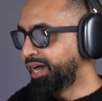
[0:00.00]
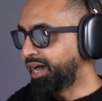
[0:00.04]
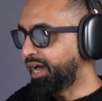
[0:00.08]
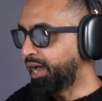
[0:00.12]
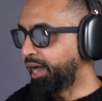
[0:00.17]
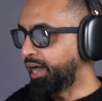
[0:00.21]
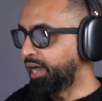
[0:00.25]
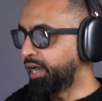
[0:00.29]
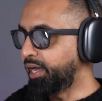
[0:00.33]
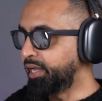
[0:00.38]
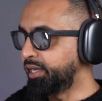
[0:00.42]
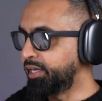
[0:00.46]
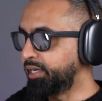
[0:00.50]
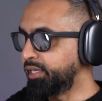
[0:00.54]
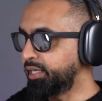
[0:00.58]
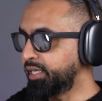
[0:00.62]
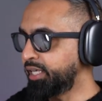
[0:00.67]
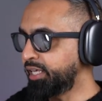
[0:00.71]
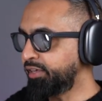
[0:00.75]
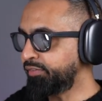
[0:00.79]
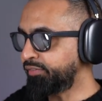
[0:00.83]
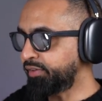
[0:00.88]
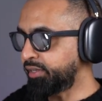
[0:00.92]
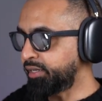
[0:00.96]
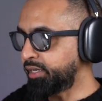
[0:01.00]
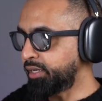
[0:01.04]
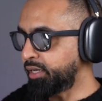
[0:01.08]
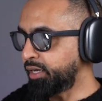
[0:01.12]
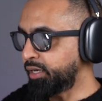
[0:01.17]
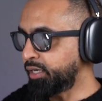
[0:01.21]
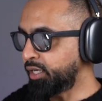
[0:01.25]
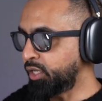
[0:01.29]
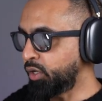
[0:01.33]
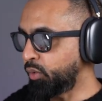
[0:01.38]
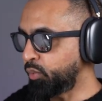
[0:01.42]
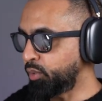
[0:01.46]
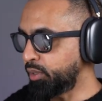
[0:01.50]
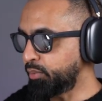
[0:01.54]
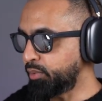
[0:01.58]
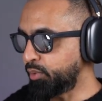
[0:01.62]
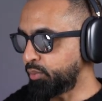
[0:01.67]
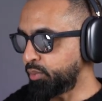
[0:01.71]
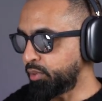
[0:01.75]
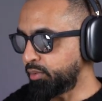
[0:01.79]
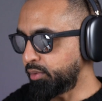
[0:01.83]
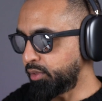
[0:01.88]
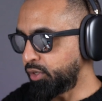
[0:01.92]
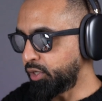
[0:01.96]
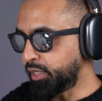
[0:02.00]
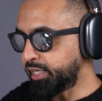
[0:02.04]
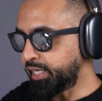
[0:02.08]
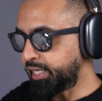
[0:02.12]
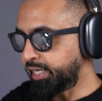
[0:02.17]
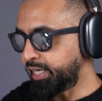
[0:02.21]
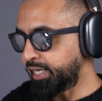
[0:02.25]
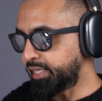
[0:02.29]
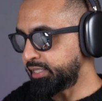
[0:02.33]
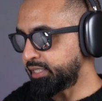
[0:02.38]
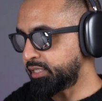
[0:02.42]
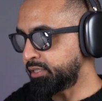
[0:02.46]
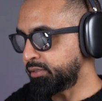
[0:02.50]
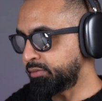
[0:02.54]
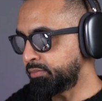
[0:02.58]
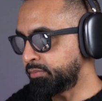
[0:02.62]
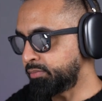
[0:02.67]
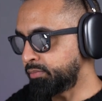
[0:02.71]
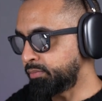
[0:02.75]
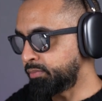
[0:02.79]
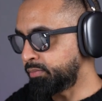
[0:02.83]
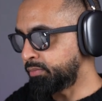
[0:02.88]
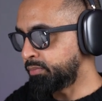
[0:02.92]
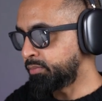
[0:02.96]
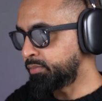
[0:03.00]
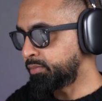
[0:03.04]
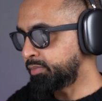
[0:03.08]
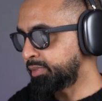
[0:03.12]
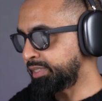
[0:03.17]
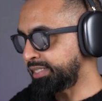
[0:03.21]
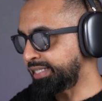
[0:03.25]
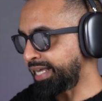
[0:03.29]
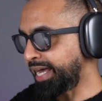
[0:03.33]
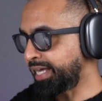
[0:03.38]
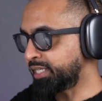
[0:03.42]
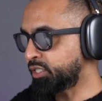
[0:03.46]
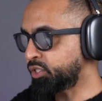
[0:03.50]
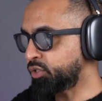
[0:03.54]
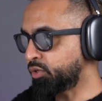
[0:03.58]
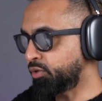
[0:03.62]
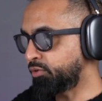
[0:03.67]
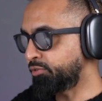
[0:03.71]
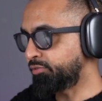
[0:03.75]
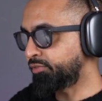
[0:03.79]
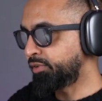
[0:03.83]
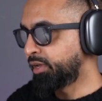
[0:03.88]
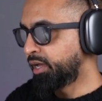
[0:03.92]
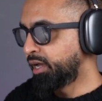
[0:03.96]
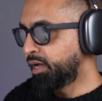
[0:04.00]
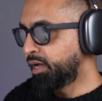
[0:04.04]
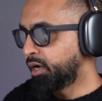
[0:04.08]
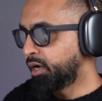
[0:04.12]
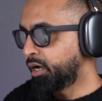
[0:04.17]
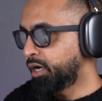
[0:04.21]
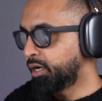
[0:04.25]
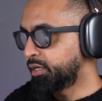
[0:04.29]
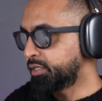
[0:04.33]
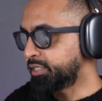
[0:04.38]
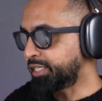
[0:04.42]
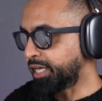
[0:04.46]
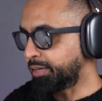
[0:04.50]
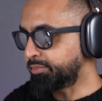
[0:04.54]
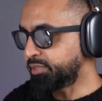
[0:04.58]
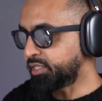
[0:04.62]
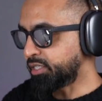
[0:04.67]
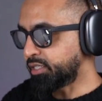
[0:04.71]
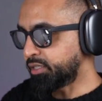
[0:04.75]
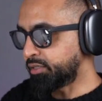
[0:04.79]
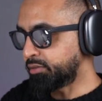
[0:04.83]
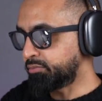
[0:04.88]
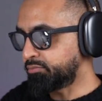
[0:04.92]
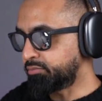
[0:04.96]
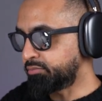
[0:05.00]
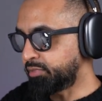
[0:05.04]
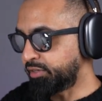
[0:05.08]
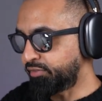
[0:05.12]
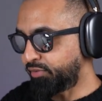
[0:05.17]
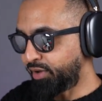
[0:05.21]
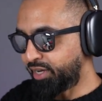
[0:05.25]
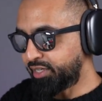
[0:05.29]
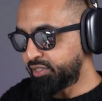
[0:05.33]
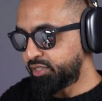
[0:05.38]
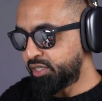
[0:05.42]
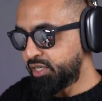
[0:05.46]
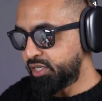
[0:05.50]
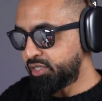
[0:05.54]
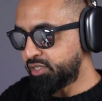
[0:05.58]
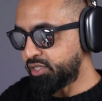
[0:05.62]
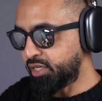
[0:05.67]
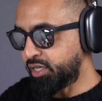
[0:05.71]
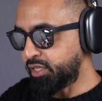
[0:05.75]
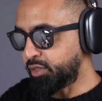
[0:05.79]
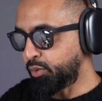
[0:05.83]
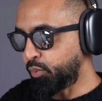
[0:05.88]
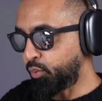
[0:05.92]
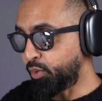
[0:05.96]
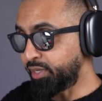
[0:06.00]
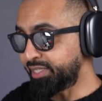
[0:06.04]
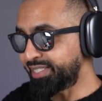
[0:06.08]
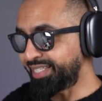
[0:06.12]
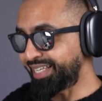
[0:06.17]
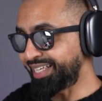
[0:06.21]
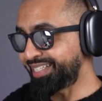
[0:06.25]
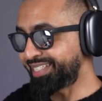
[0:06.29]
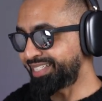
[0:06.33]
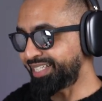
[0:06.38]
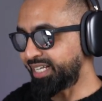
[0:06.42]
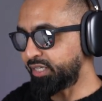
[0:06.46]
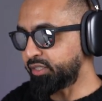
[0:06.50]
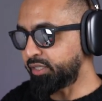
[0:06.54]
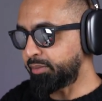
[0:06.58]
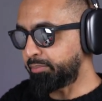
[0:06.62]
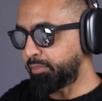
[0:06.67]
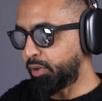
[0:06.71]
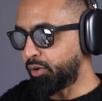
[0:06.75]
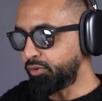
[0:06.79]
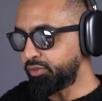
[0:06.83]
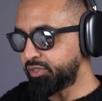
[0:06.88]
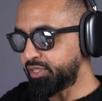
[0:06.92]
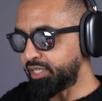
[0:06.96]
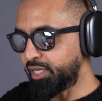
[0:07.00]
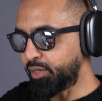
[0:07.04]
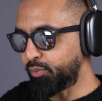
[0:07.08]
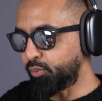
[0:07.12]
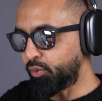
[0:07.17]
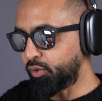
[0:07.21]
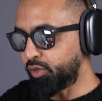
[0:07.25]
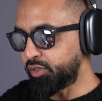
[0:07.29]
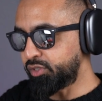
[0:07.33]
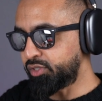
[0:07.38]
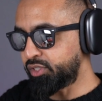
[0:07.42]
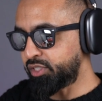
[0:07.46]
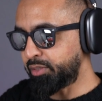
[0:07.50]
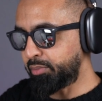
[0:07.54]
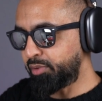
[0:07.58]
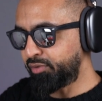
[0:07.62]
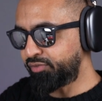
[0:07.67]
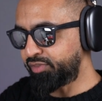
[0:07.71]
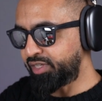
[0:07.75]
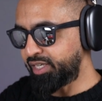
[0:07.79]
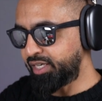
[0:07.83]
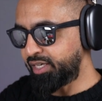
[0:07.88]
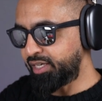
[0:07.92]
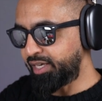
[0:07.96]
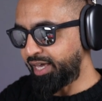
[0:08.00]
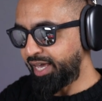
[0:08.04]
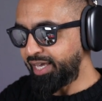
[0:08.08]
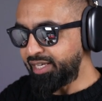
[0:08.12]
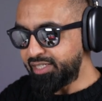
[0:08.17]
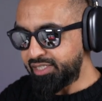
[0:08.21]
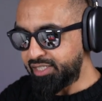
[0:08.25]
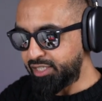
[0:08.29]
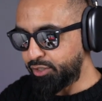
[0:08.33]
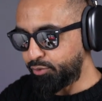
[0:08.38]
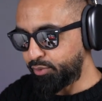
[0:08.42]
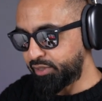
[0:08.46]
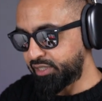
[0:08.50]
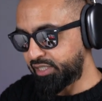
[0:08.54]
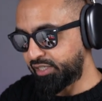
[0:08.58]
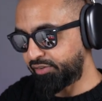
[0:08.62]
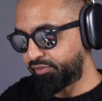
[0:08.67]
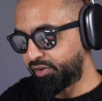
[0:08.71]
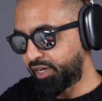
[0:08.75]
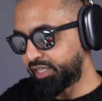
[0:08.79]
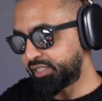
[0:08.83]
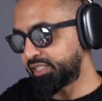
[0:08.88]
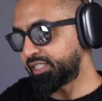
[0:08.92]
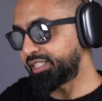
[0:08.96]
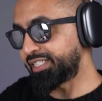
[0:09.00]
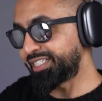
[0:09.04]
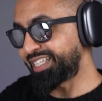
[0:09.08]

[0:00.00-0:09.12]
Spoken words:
And even, we were looking at some stats of Samsung devices and the ones they sell the most, and it was some of the A series devices